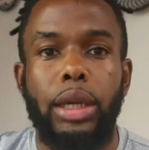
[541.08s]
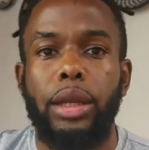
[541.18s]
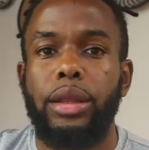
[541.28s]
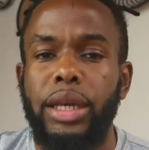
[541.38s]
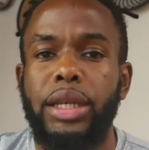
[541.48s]

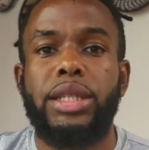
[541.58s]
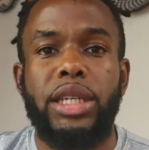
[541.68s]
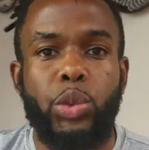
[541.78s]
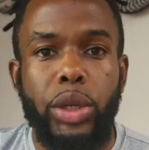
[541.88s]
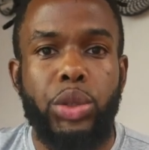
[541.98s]
There are
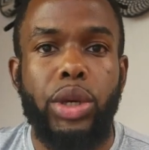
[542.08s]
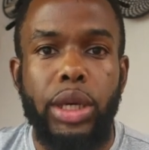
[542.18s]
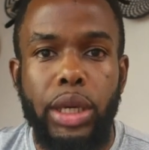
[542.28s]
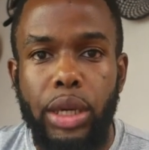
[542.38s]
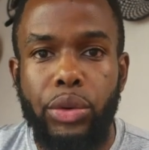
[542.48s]
six ways you can
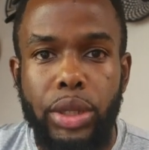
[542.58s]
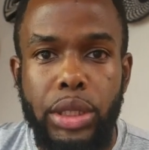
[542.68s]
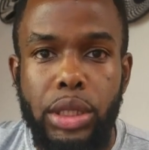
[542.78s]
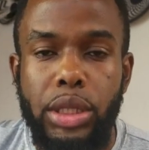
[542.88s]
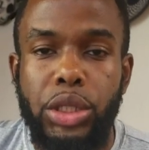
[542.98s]
gain Rwandan
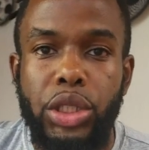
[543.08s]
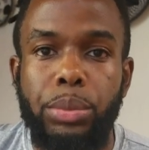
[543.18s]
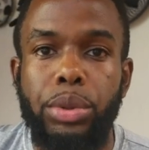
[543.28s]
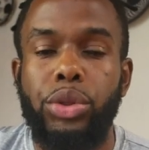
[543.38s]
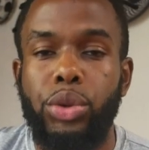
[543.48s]

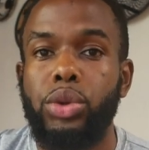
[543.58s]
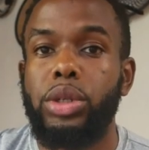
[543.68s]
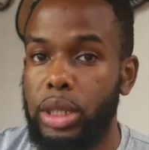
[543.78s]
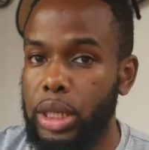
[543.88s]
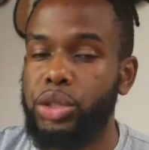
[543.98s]
citizenship through
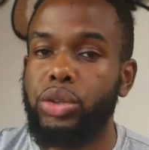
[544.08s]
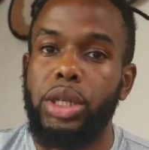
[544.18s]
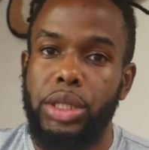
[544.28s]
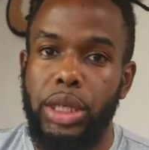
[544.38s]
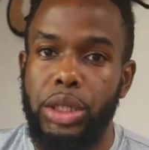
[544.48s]

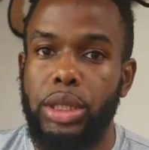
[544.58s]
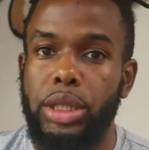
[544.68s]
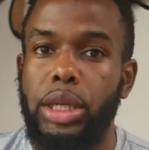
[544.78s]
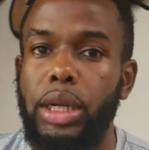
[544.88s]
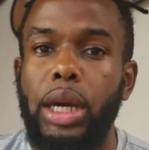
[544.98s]
naturalization.
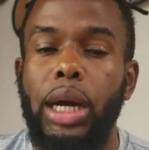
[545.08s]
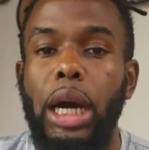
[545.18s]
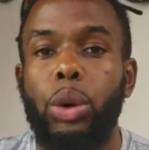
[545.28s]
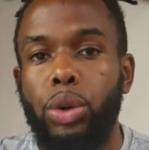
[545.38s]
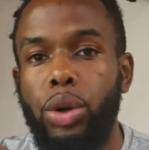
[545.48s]

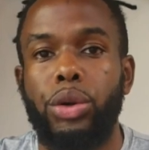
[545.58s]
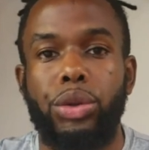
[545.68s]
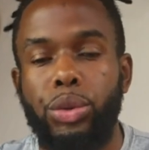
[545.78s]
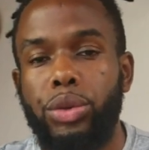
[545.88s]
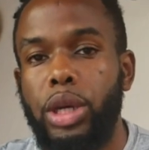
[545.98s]
I'll go
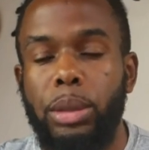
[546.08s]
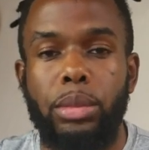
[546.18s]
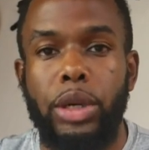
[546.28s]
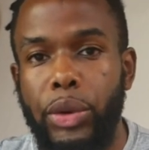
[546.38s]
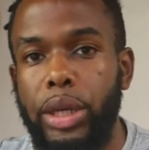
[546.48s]
through them
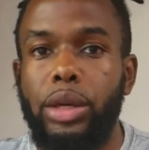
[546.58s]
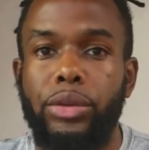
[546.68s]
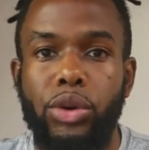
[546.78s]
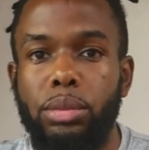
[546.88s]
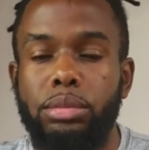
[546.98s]
ranking
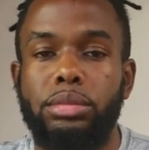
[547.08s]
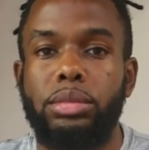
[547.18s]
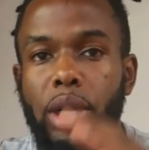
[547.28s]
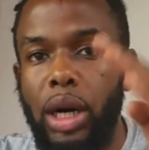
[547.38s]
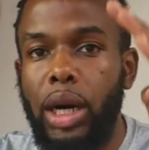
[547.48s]
from
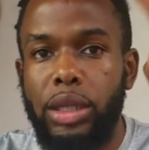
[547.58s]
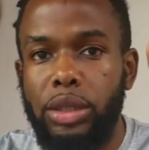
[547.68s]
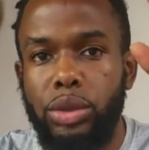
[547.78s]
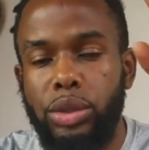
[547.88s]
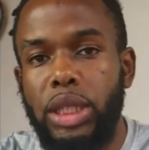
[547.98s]
hard
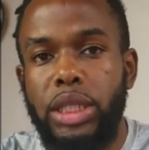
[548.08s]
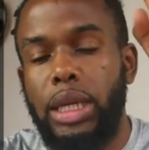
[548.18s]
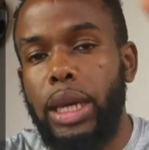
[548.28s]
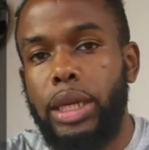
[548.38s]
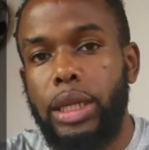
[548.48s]
or least
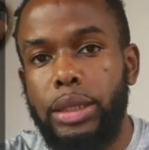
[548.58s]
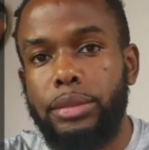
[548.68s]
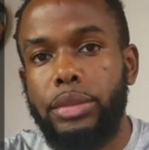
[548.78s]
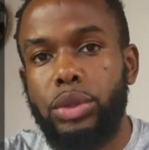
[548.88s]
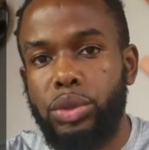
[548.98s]
likely
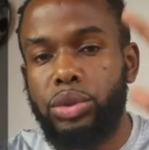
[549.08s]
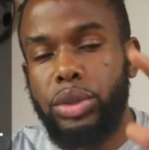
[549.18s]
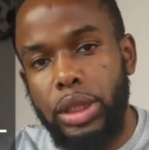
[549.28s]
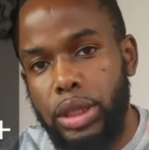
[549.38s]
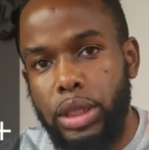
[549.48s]
to
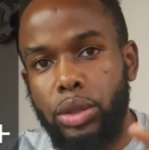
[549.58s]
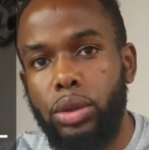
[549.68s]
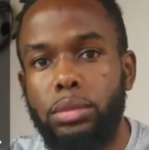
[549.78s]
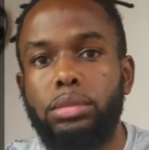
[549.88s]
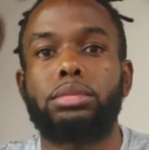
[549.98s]
easy
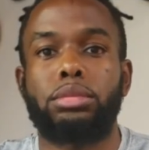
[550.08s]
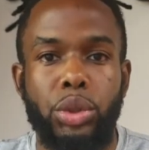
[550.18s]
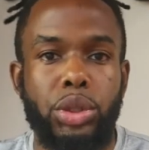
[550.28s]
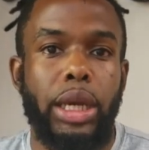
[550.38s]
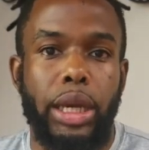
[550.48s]
or
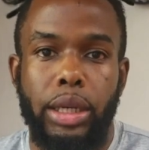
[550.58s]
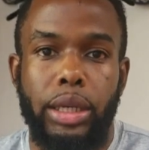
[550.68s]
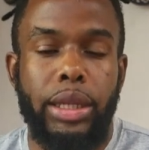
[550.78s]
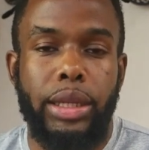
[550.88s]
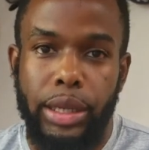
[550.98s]
most likely
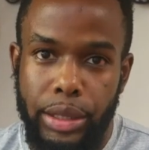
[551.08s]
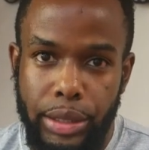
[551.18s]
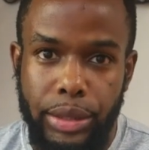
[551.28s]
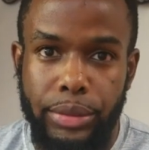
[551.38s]
at the end.